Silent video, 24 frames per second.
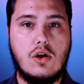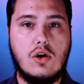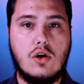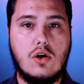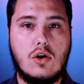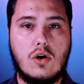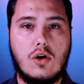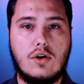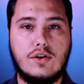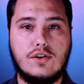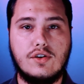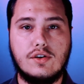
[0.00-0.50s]

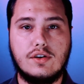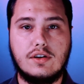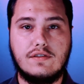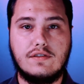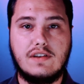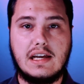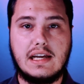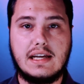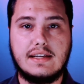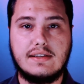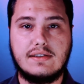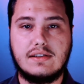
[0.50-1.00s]
on your
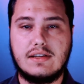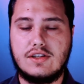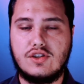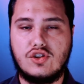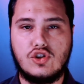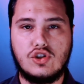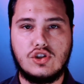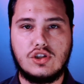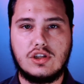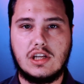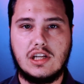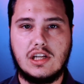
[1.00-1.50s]
device is
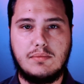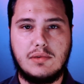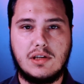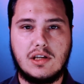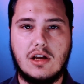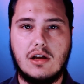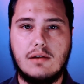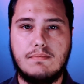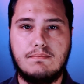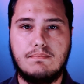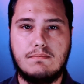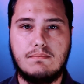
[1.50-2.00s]
just going to
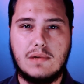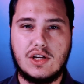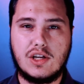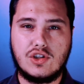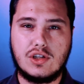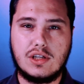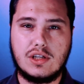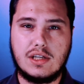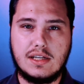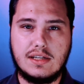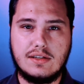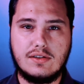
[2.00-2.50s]
become much
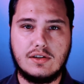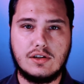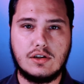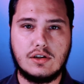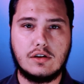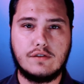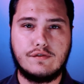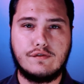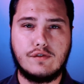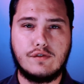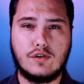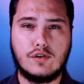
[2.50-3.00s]
easier
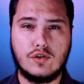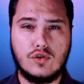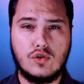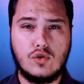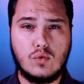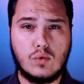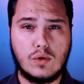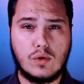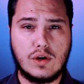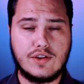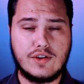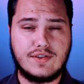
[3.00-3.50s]
for new
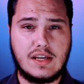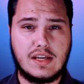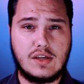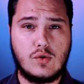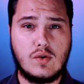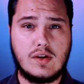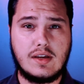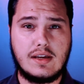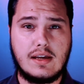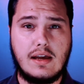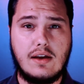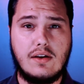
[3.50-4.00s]
words that you
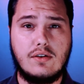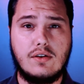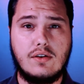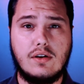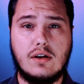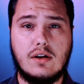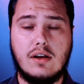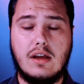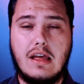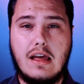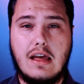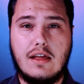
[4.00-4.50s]

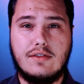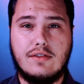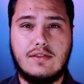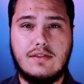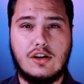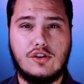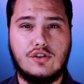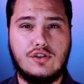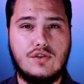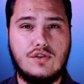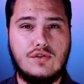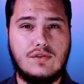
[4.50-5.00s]
encounter that
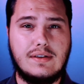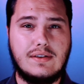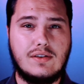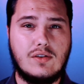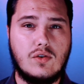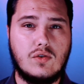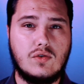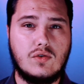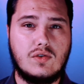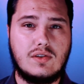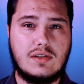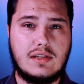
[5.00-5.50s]
are using
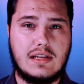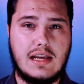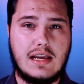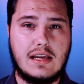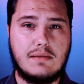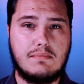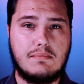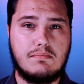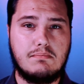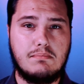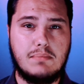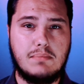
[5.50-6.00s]
those
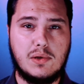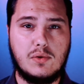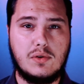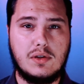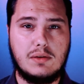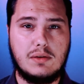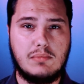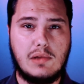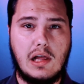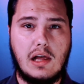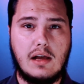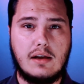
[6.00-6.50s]
same building
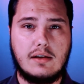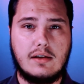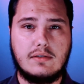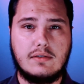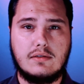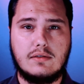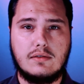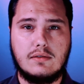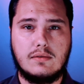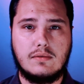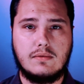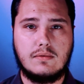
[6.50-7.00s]

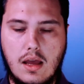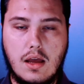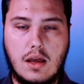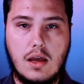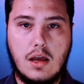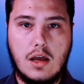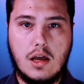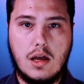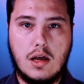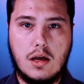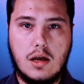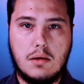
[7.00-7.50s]
blocks.
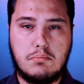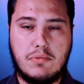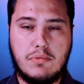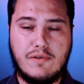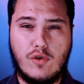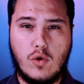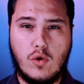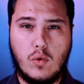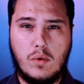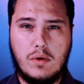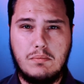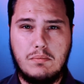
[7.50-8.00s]

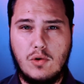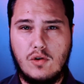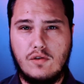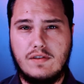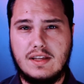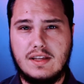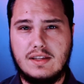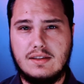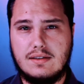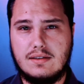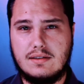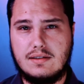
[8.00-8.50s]
Before we move
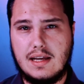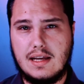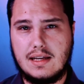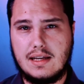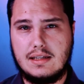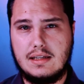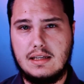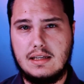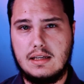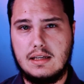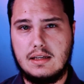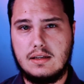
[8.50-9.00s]
into
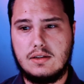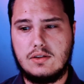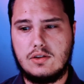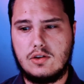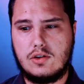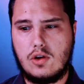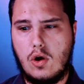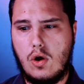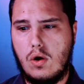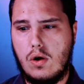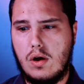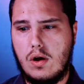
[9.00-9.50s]
techniques
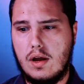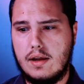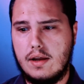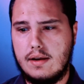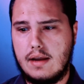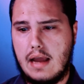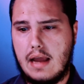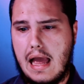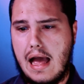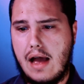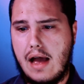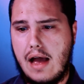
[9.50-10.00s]
on
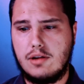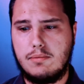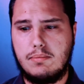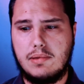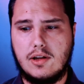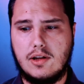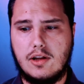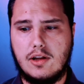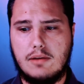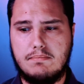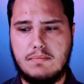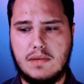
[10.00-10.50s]
how to build
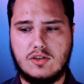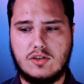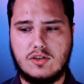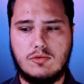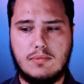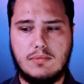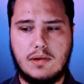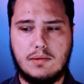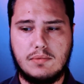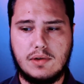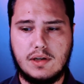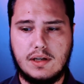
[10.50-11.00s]
up muscle
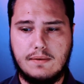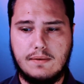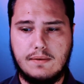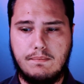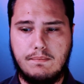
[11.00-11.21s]
memory,